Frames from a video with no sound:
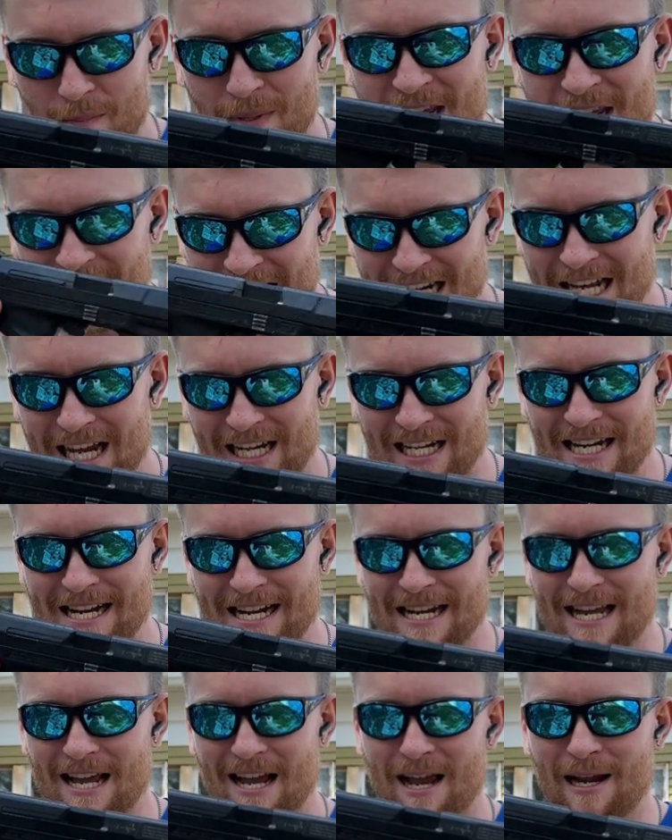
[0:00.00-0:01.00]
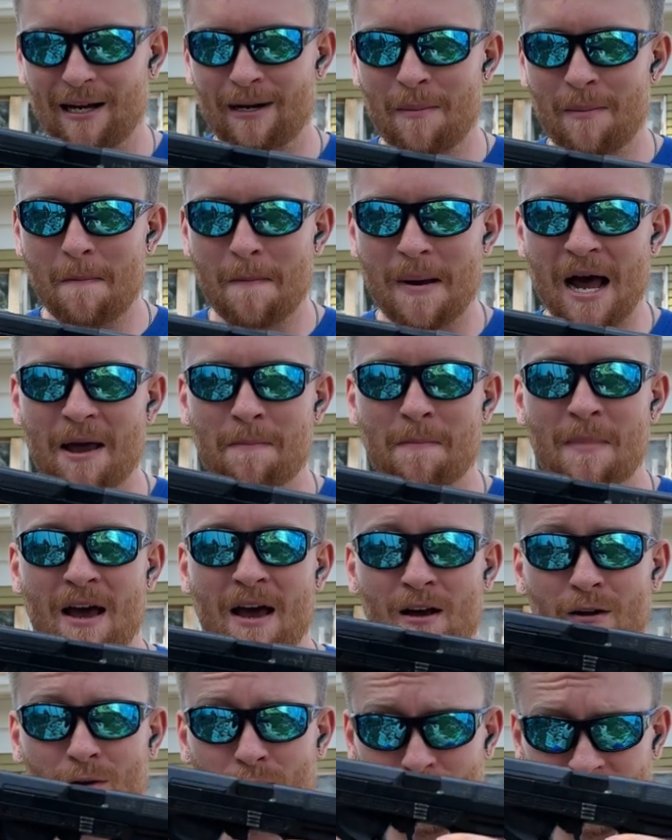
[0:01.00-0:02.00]
P99 by
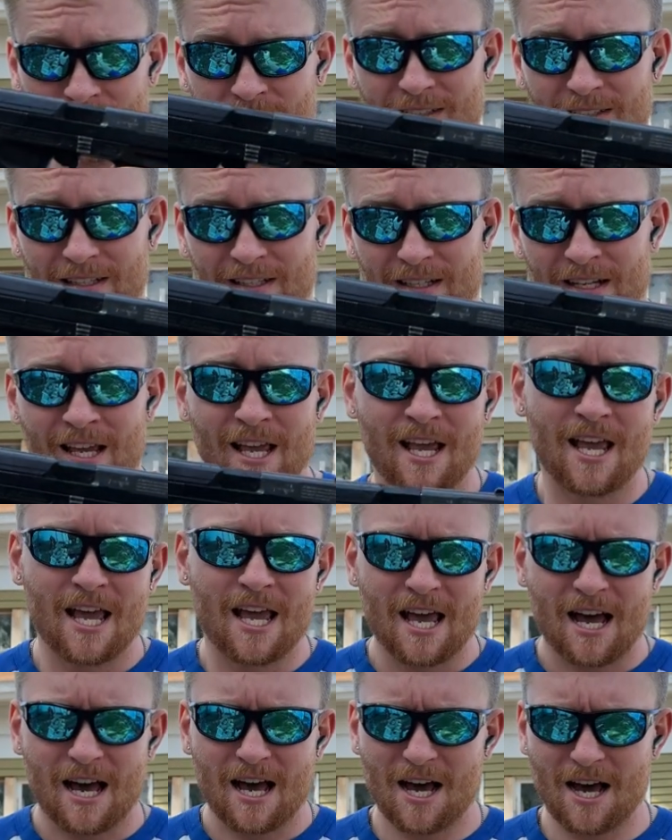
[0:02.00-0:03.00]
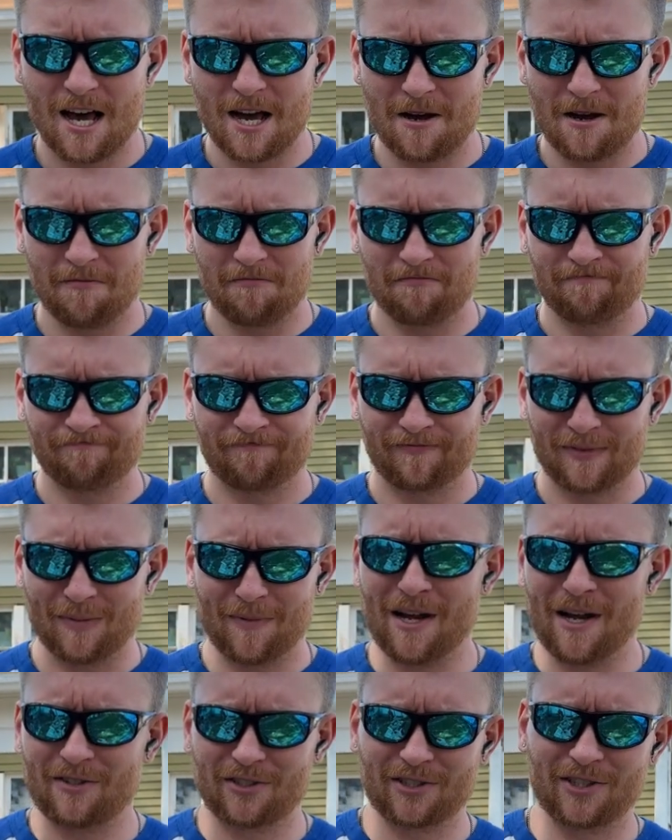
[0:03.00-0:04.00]
Maruzen. I'm
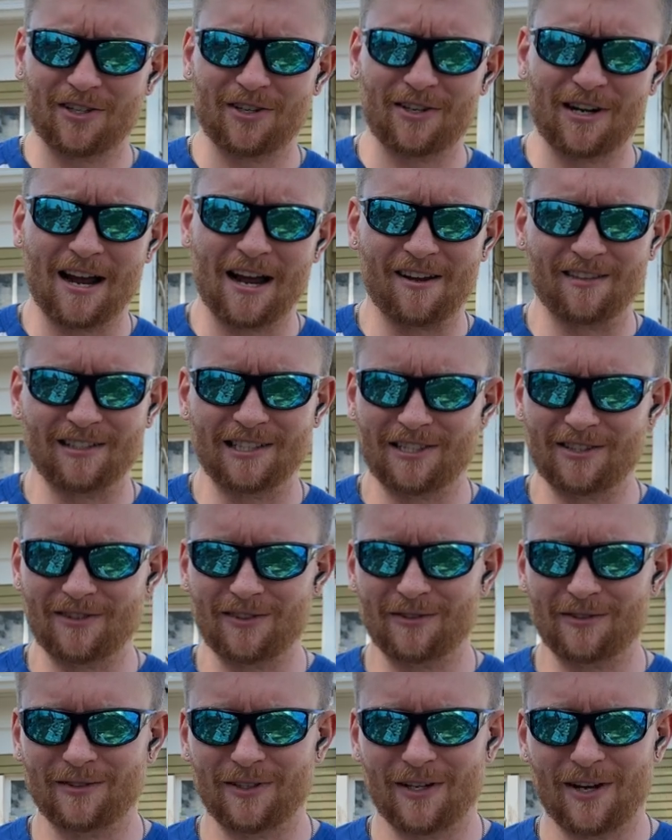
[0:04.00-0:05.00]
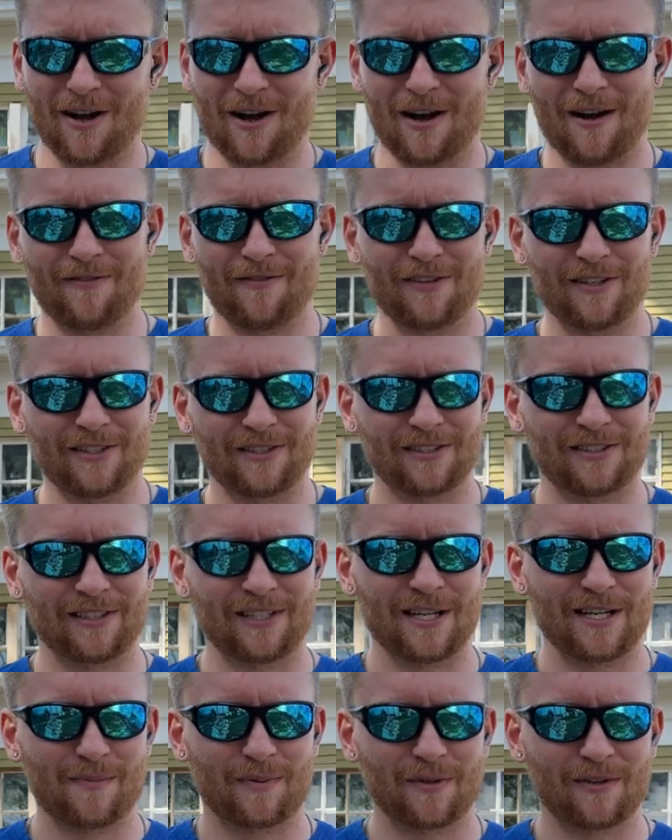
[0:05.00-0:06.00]
not sure how to
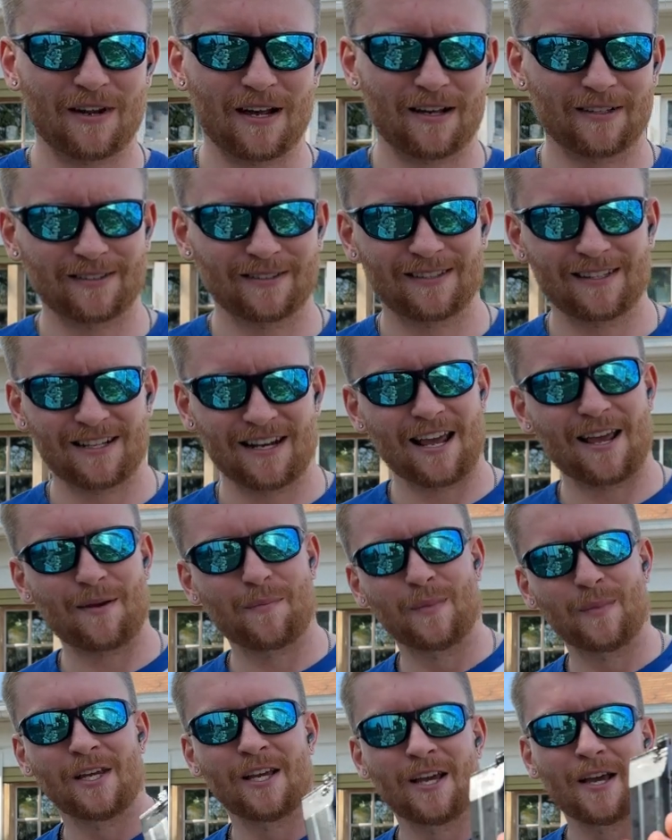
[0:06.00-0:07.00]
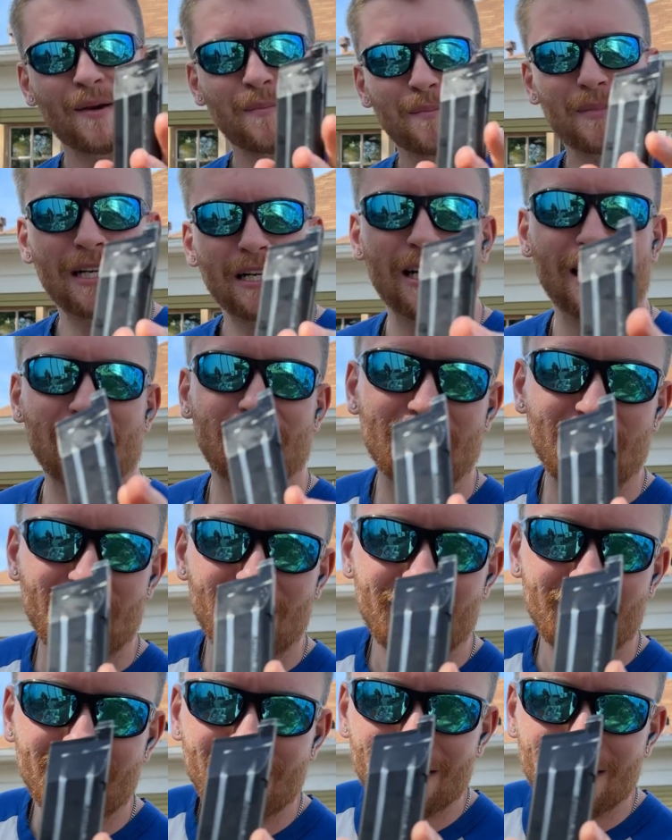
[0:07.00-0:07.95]
obviously pronounce the name, but there it